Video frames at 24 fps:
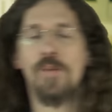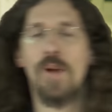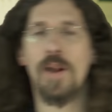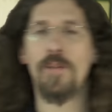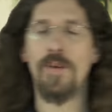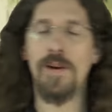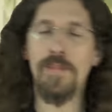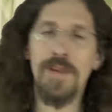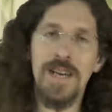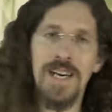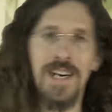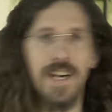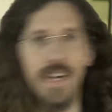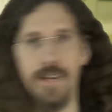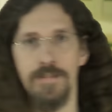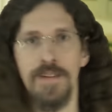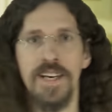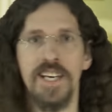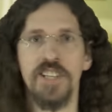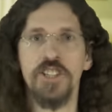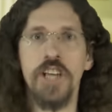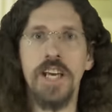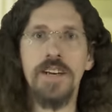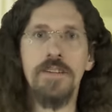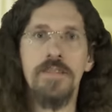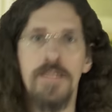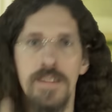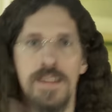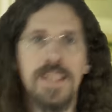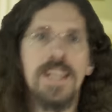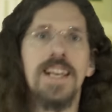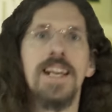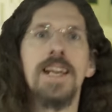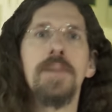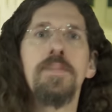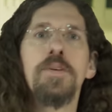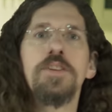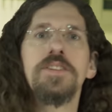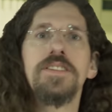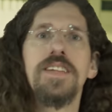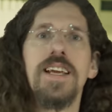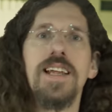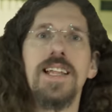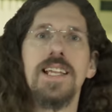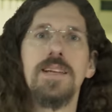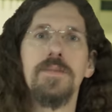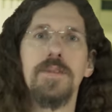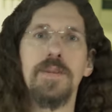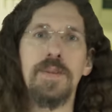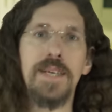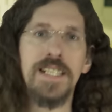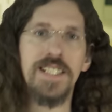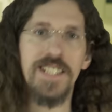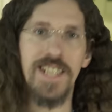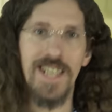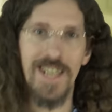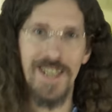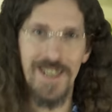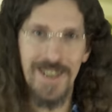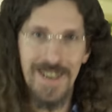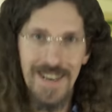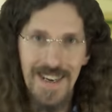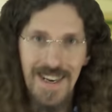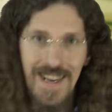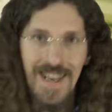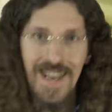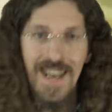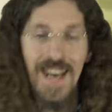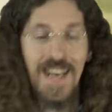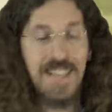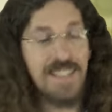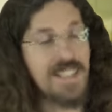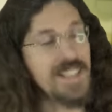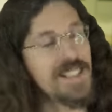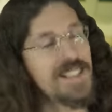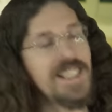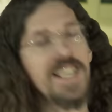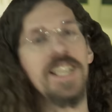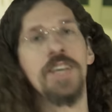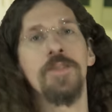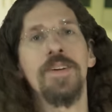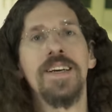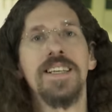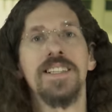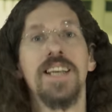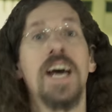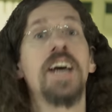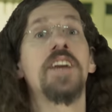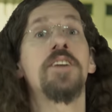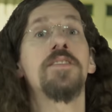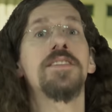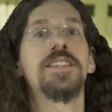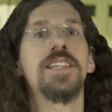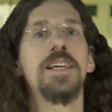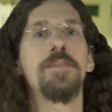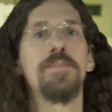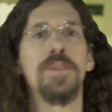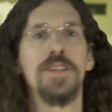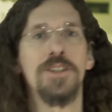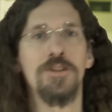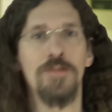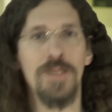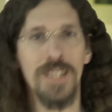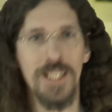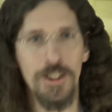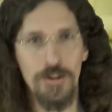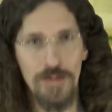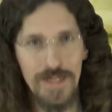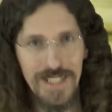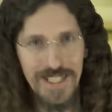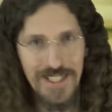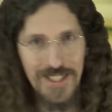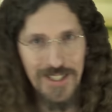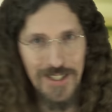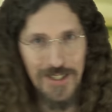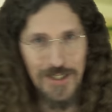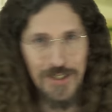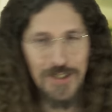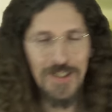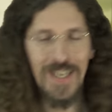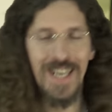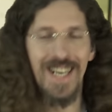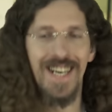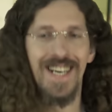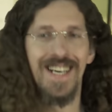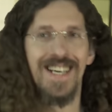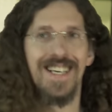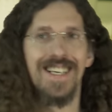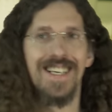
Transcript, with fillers: World Wide Web. I'm Decker Shado, the internet personality with the best hair. And continuing Dino-Sember 2022...